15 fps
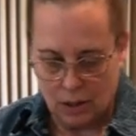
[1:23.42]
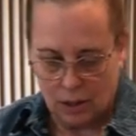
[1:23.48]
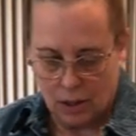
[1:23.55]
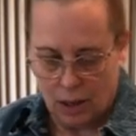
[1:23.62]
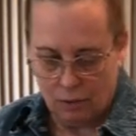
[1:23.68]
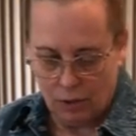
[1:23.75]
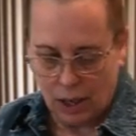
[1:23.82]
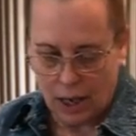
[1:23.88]

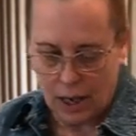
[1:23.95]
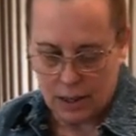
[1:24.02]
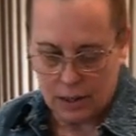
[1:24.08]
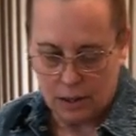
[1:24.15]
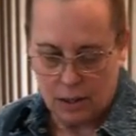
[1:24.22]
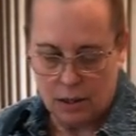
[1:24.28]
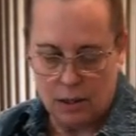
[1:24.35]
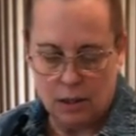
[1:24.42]
I've got
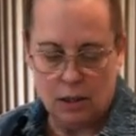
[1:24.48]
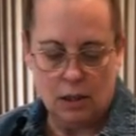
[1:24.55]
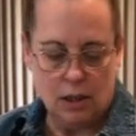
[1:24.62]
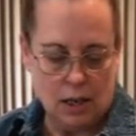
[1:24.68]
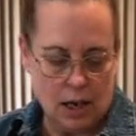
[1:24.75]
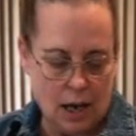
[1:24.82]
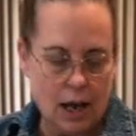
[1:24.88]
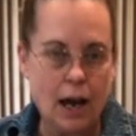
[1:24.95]

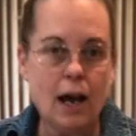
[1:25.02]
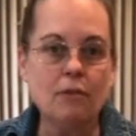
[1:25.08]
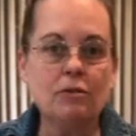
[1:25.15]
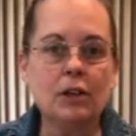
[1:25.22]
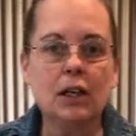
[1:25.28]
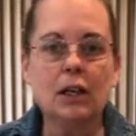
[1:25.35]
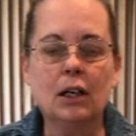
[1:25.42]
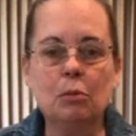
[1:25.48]
a
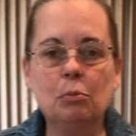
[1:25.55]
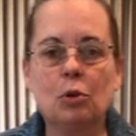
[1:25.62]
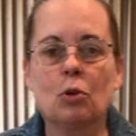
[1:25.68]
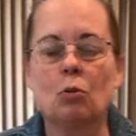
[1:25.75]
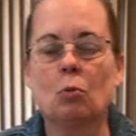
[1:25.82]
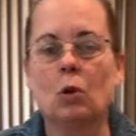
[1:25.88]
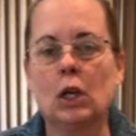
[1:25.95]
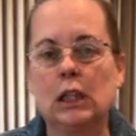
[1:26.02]
1/2 cup or
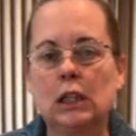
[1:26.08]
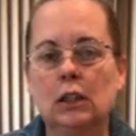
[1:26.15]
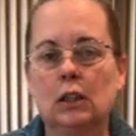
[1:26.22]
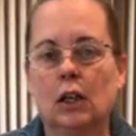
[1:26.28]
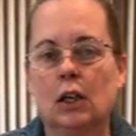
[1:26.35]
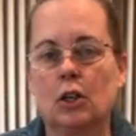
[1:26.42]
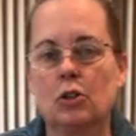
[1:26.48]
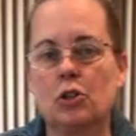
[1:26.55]
1
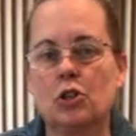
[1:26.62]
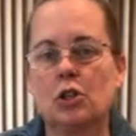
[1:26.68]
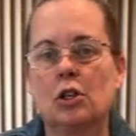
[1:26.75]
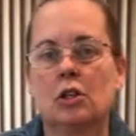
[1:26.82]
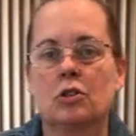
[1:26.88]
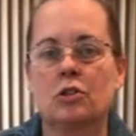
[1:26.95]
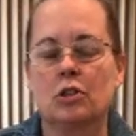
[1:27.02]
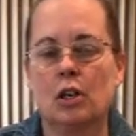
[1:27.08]
large
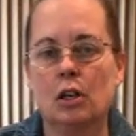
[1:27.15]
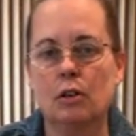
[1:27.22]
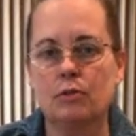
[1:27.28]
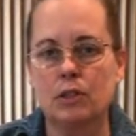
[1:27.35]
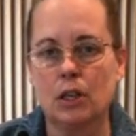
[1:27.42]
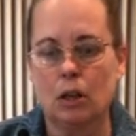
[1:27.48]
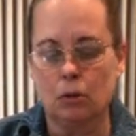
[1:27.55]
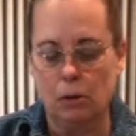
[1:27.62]
stalk of
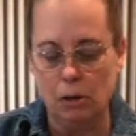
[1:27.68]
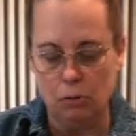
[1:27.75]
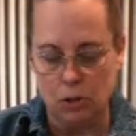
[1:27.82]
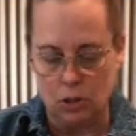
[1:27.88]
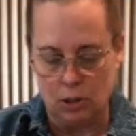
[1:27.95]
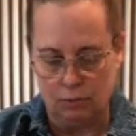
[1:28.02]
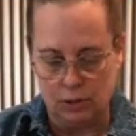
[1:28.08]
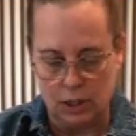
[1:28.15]
celery, which
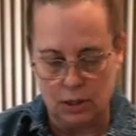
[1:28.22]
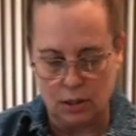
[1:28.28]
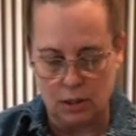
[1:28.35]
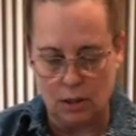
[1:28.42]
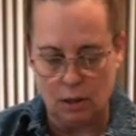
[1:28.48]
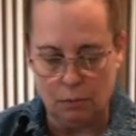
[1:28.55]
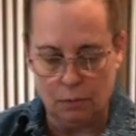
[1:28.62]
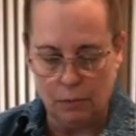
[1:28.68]
I've diced
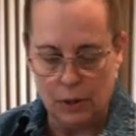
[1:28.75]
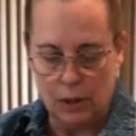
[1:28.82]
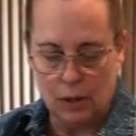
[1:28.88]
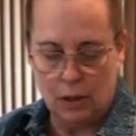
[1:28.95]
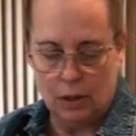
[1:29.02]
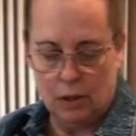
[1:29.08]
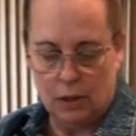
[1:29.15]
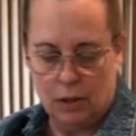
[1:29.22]
up.
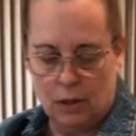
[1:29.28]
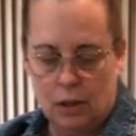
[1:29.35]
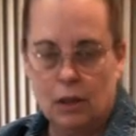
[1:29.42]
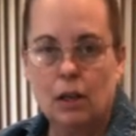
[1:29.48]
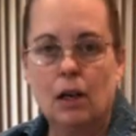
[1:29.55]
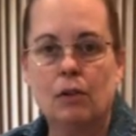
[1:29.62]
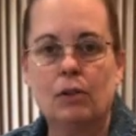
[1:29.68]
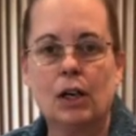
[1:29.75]

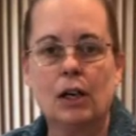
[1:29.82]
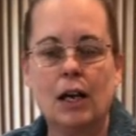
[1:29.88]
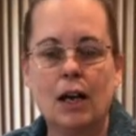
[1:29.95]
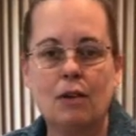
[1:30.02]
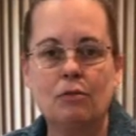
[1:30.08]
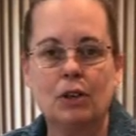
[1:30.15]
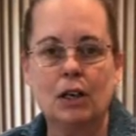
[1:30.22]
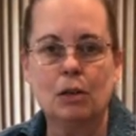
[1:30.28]
I've got a
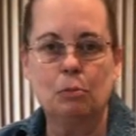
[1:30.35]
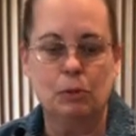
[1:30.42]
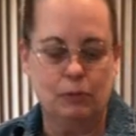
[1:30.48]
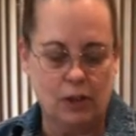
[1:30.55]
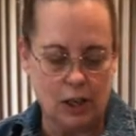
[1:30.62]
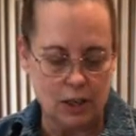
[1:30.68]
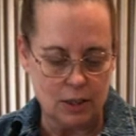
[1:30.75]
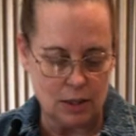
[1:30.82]
1/2 cup of
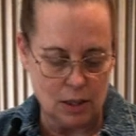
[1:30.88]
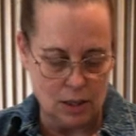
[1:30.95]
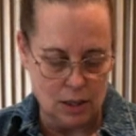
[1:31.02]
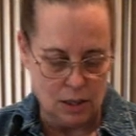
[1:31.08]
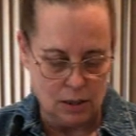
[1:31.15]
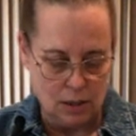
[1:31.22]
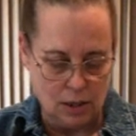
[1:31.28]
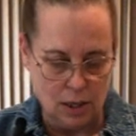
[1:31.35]
diced
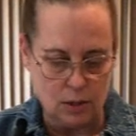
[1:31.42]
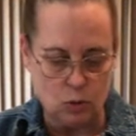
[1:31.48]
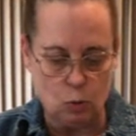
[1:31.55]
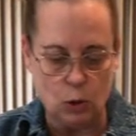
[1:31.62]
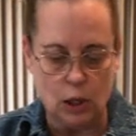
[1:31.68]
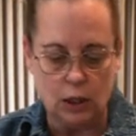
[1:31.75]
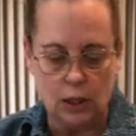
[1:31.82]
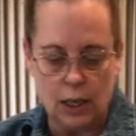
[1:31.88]
onion, as
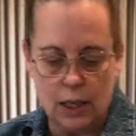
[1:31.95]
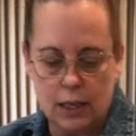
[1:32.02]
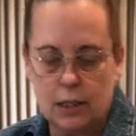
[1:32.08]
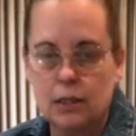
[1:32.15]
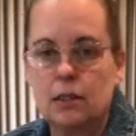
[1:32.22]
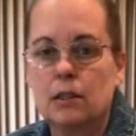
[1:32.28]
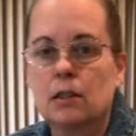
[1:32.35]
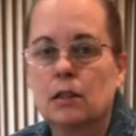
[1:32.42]
well
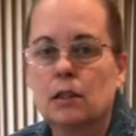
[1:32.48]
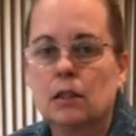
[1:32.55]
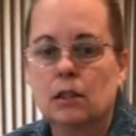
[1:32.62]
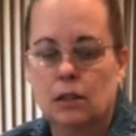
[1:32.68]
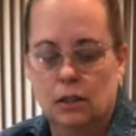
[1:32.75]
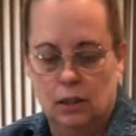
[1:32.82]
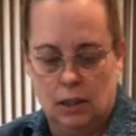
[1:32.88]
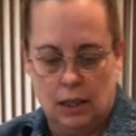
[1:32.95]
as
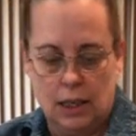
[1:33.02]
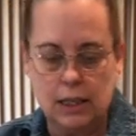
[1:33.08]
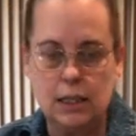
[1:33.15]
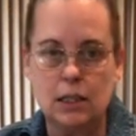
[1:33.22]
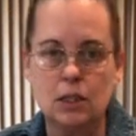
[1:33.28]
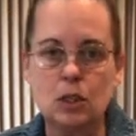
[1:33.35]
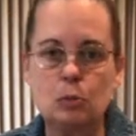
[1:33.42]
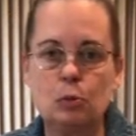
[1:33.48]
a
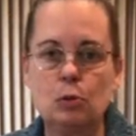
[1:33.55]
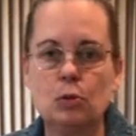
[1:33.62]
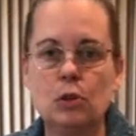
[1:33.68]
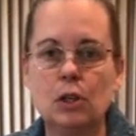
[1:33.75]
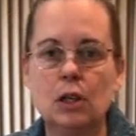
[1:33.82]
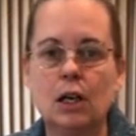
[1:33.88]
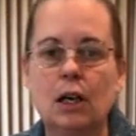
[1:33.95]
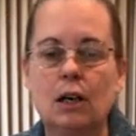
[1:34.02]
teaspoon
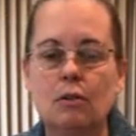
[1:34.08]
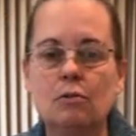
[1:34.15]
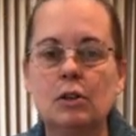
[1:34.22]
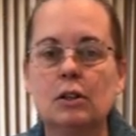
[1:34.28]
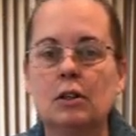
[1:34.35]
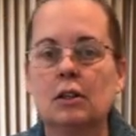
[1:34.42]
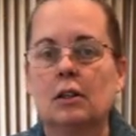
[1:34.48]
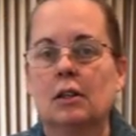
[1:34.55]
of
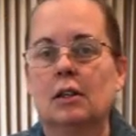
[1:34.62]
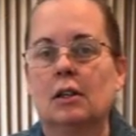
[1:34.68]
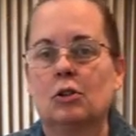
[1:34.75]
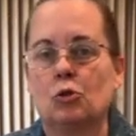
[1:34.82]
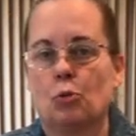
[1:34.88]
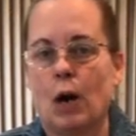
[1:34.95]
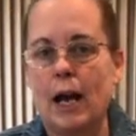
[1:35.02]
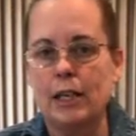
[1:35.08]

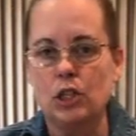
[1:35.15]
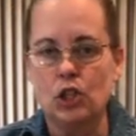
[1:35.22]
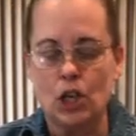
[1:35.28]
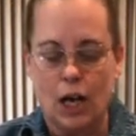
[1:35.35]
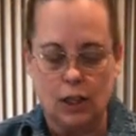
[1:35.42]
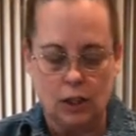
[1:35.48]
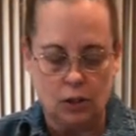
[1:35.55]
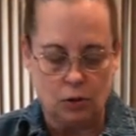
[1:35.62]
dried
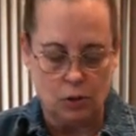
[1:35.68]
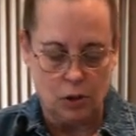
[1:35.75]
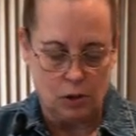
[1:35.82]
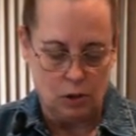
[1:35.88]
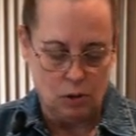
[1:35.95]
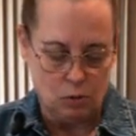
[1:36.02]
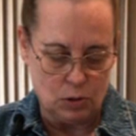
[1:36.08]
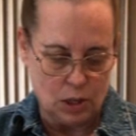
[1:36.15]
shallot, or you can
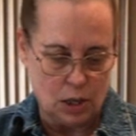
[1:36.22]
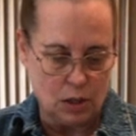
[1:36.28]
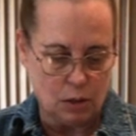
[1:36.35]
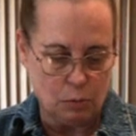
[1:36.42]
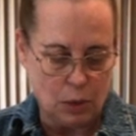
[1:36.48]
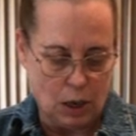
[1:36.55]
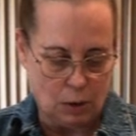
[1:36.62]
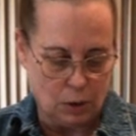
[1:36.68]
use onion
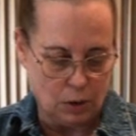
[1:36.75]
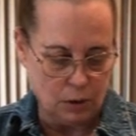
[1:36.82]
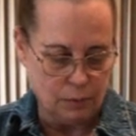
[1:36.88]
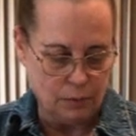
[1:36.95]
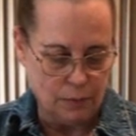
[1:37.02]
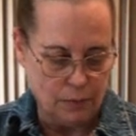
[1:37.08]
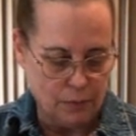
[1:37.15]
powder.